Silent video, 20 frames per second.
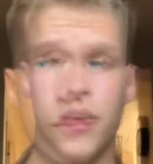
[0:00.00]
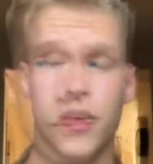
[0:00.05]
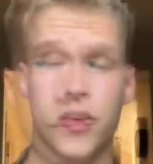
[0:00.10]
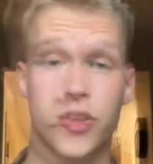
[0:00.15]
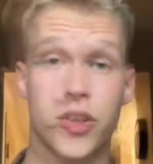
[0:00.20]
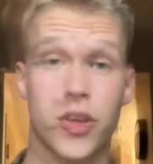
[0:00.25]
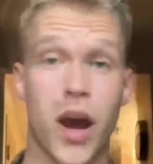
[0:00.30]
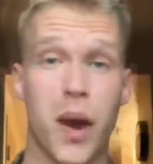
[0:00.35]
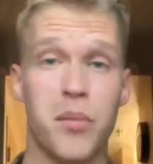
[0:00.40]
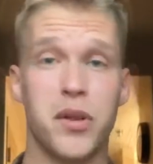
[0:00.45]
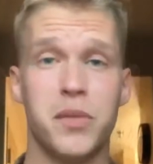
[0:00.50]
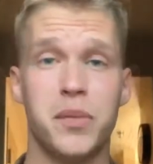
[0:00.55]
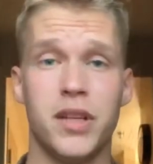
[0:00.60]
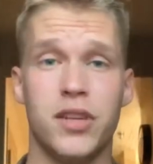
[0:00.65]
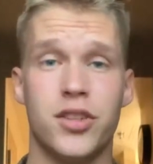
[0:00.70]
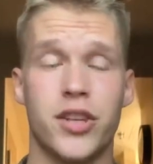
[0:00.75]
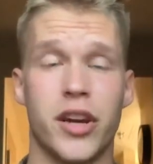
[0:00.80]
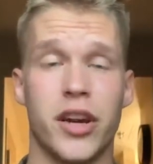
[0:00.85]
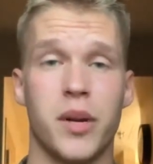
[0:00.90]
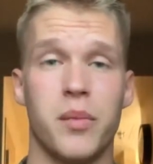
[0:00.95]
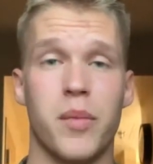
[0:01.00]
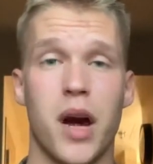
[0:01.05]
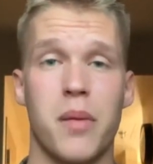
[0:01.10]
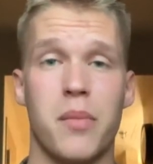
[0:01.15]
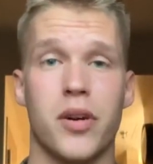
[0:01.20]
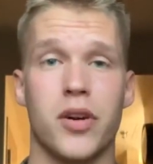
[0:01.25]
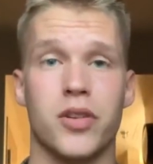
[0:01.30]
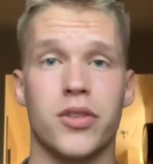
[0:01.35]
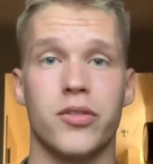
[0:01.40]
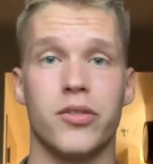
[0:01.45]
So I'm gonna be sharing my
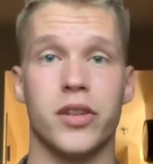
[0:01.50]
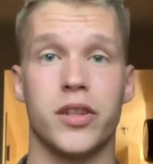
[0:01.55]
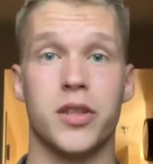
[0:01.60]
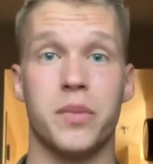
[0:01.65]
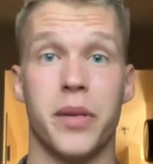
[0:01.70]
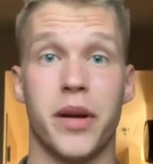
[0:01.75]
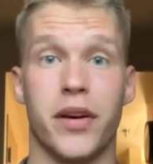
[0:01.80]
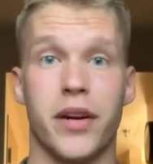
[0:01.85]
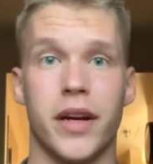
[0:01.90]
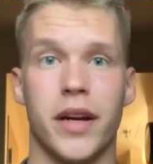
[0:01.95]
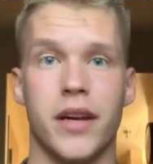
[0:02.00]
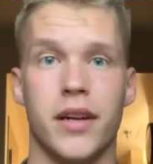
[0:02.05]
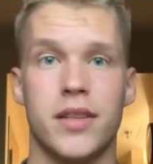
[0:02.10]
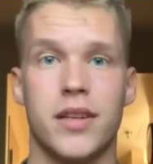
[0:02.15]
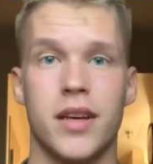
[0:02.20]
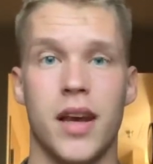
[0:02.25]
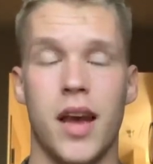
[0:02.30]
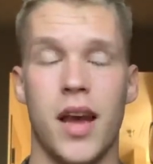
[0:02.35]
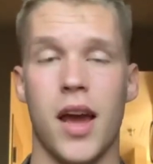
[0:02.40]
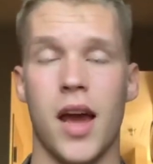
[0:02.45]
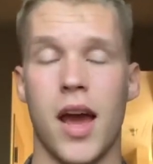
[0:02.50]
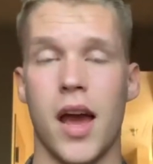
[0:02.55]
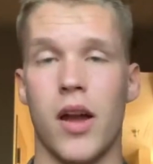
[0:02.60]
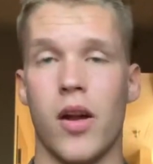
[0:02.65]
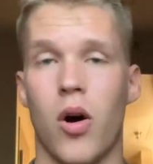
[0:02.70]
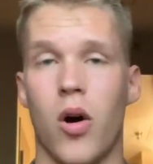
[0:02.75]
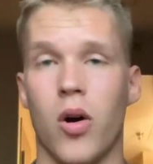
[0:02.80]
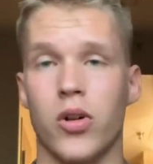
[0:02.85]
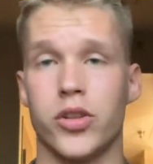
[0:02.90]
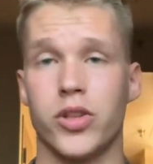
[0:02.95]
personal experience
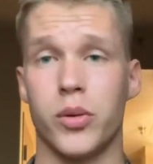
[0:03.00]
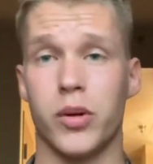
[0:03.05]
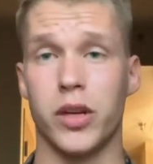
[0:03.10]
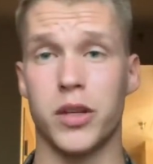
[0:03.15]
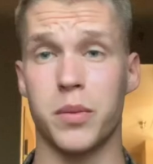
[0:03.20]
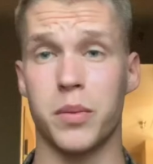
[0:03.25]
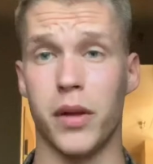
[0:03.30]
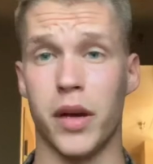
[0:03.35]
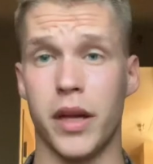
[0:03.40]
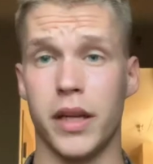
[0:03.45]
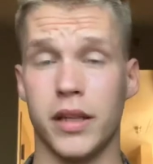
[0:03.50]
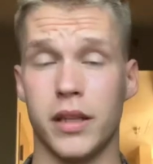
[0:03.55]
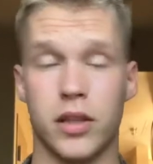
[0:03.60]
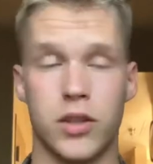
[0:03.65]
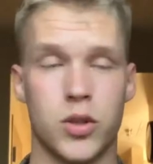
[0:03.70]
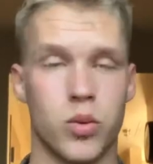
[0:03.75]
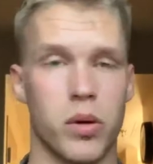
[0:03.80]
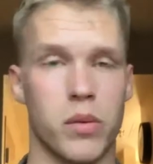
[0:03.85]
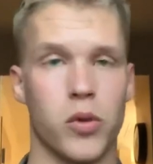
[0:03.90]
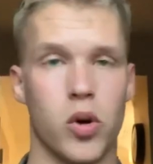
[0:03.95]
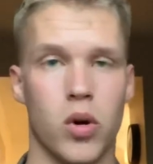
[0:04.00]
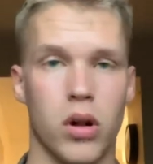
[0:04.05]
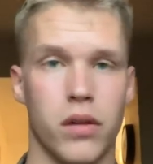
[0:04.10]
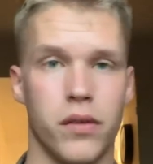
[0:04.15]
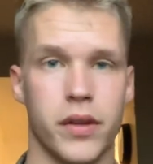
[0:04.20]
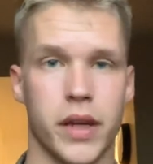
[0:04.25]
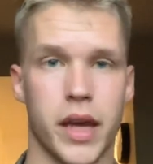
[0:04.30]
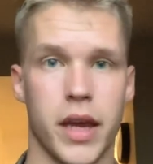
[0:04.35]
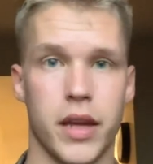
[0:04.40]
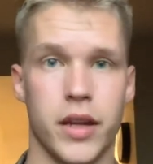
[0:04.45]
and also explaining the swim
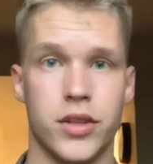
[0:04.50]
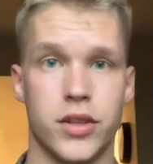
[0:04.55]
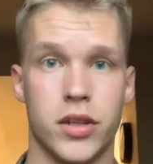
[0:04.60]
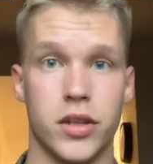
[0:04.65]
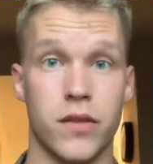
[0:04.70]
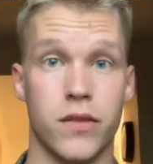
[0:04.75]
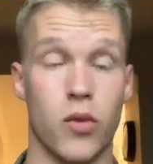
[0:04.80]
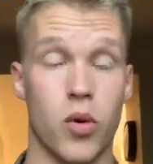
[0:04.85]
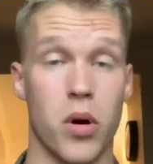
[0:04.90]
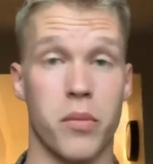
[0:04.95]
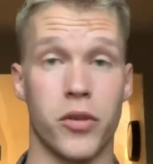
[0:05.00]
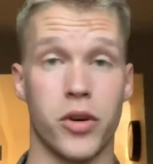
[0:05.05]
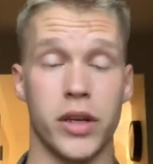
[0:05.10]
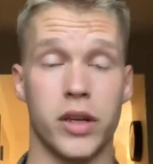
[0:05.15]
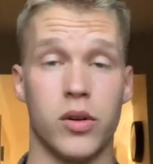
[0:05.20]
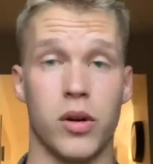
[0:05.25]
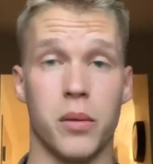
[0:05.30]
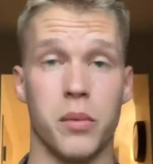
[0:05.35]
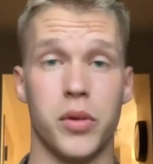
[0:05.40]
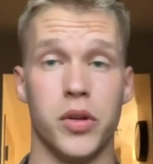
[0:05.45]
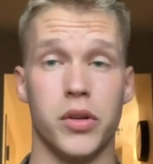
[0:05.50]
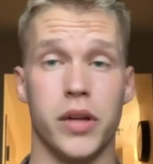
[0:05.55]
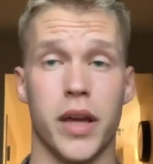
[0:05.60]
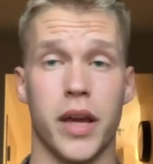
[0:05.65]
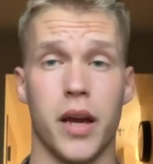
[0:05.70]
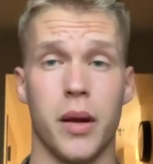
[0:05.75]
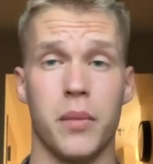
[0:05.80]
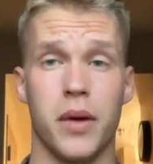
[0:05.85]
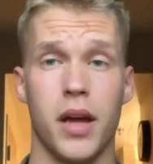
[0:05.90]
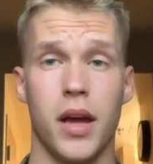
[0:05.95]
qualifications for Marine Corps boot
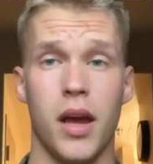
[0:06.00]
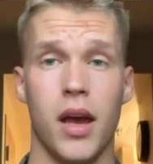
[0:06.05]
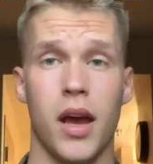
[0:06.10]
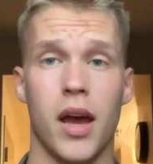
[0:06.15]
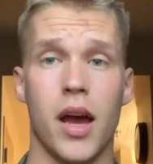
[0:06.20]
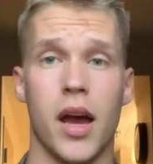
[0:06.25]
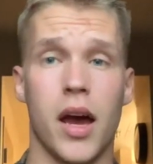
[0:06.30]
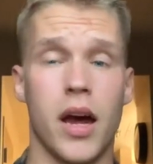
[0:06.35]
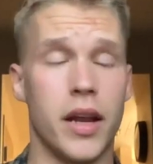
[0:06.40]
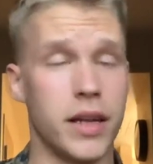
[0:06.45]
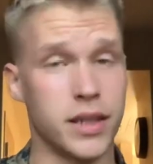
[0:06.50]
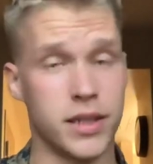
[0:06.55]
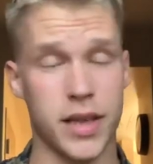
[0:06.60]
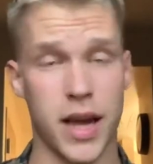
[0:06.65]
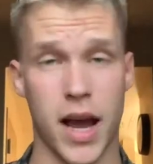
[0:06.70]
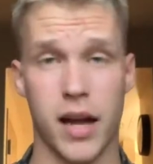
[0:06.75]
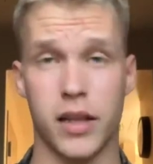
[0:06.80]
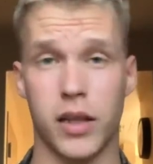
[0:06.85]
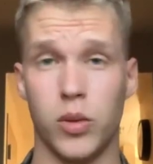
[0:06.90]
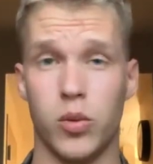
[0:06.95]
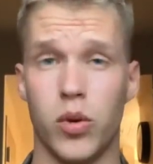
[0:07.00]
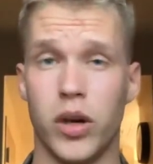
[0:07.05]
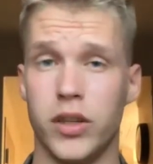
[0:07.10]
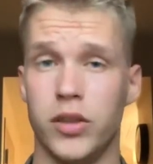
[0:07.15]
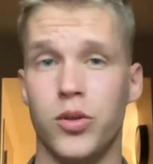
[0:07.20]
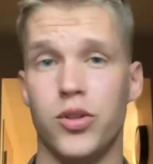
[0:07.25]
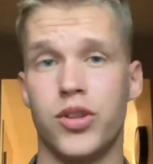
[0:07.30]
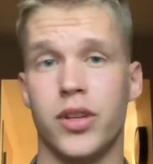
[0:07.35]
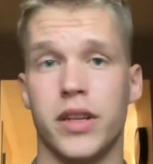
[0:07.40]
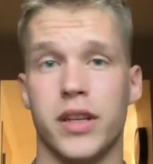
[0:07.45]
camp and exactly what
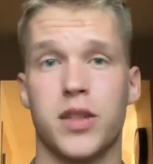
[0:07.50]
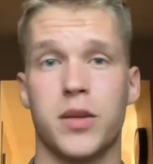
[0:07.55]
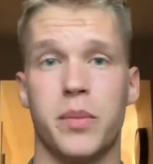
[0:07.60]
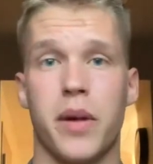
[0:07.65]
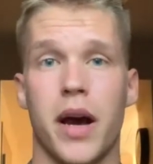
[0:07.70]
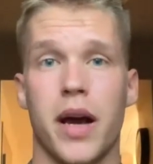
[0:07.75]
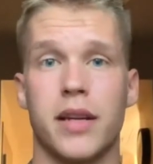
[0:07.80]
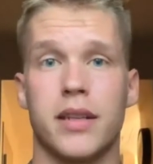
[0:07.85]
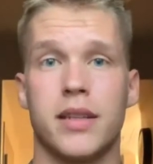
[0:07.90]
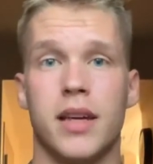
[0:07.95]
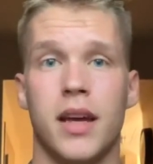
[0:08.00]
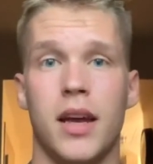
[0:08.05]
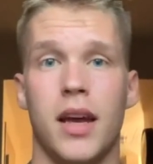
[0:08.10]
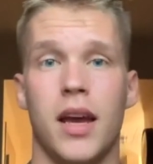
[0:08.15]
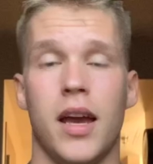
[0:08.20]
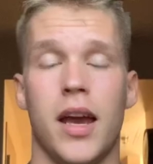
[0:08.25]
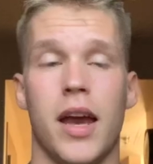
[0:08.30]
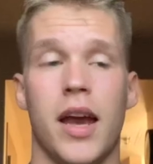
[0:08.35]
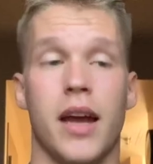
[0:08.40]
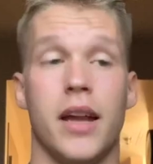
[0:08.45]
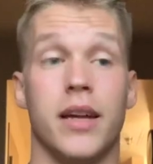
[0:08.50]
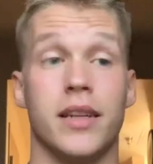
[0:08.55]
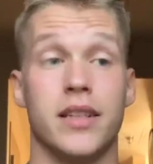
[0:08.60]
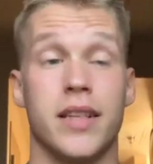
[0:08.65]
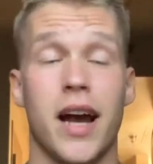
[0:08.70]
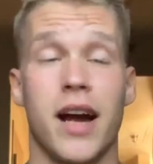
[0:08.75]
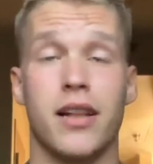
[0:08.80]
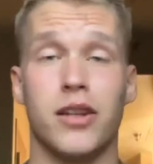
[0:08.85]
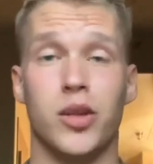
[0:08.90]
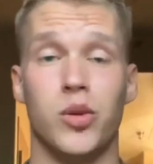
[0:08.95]
you should expect and
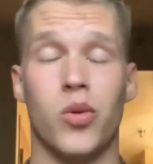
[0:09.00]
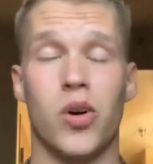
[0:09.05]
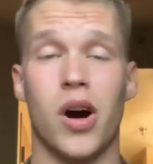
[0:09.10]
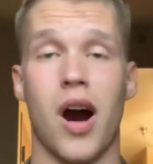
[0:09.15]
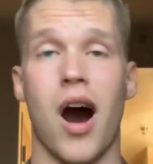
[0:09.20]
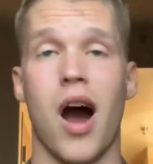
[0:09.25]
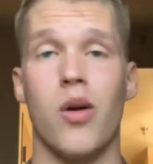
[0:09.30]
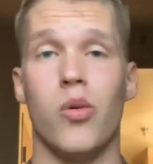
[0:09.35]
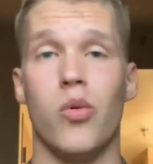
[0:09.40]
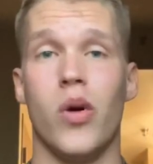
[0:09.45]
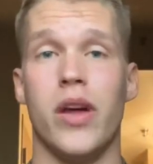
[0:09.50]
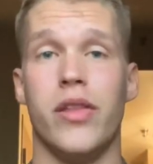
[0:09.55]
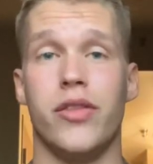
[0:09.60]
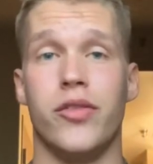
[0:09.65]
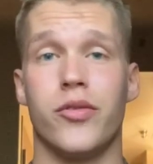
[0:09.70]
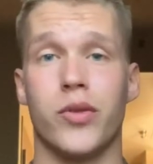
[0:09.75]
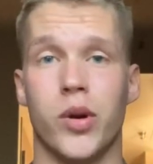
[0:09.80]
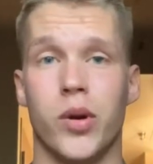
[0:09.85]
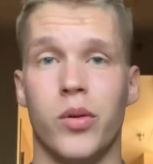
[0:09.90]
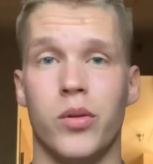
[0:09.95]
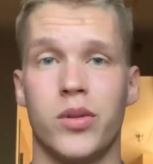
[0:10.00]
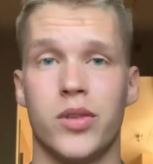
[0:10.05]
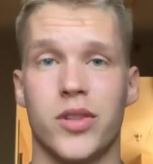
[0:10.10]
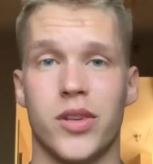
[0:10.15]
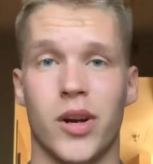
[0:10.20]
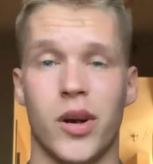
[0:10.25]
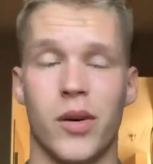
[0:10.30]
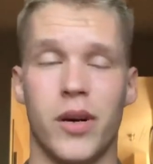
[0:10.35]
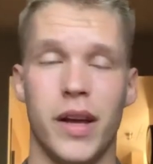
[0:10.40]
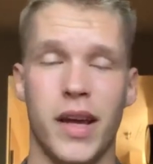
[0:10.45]
exactly what I went through.
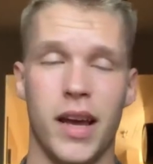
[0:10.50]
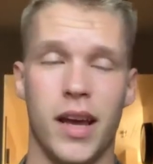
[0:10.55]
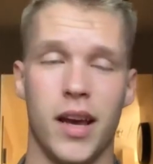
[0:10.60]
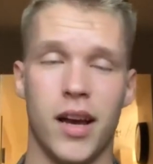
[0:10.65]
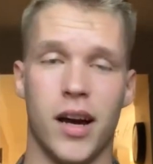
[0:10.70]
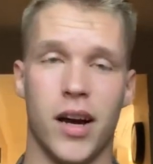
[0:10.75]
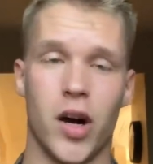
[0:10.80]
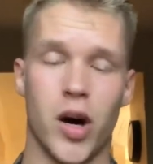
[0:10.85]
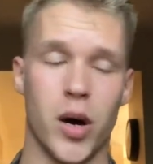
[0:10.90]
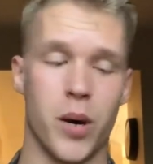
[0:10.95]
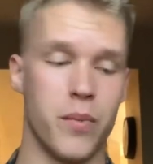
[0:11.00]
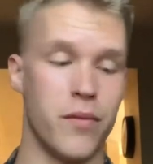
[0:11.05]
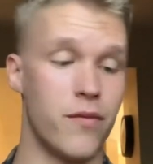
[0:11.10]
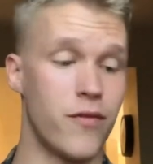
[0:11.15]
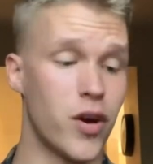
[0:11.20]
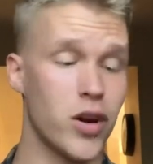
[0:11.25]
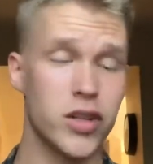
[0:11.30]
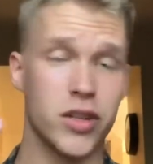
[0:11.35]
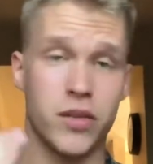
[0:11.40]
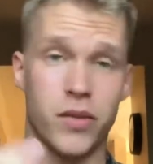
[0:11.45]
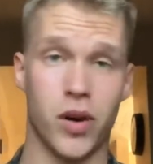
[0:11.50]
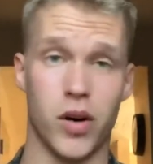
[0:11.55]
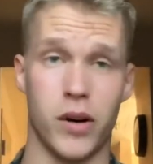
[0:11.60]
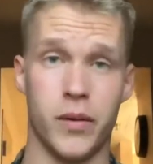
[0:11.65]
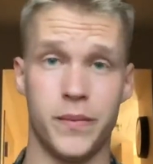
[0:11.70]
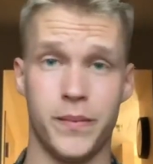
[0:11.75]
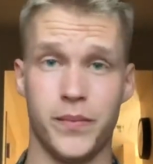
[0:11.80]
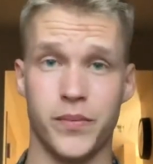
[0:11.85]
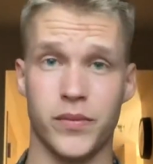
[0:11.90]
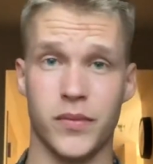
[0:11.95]
So first of
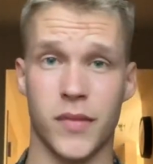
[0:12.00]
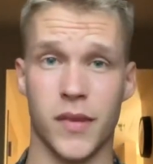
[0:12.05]
all,